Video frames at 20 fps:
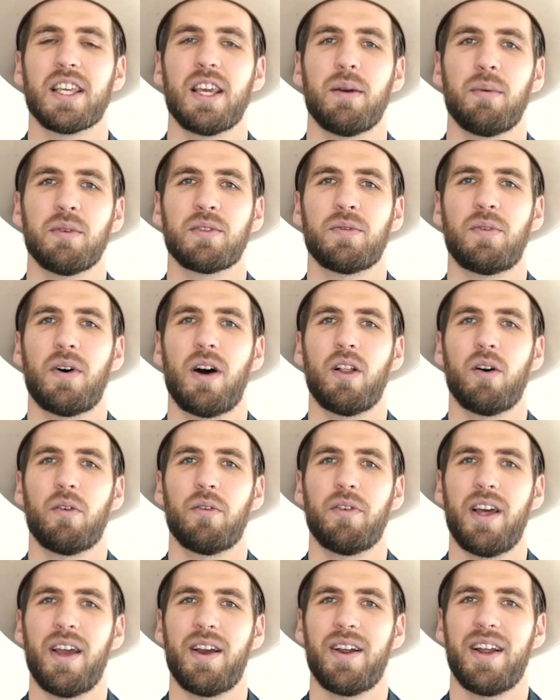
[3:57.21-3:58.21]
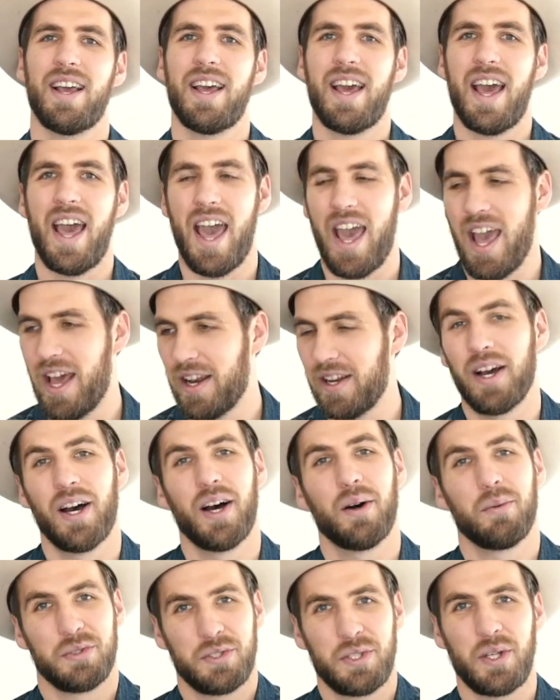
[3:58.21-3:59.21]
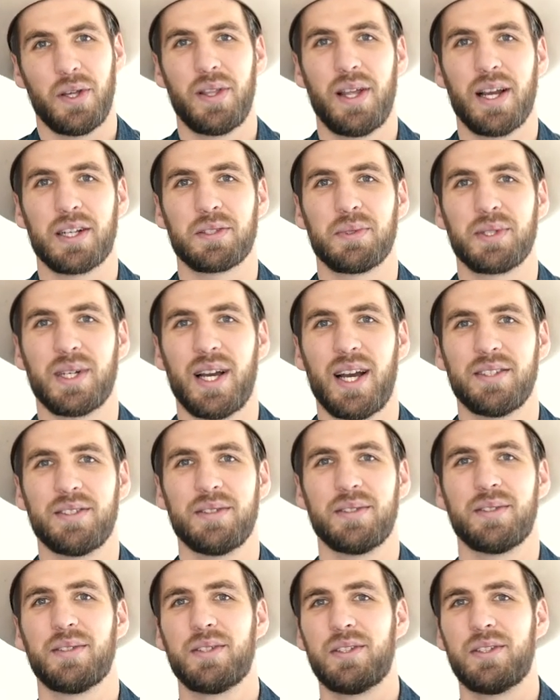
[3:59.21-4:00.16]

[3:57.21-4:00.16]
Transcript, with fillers: give us a follow over there, and uh, we'll see you on the next one, guys.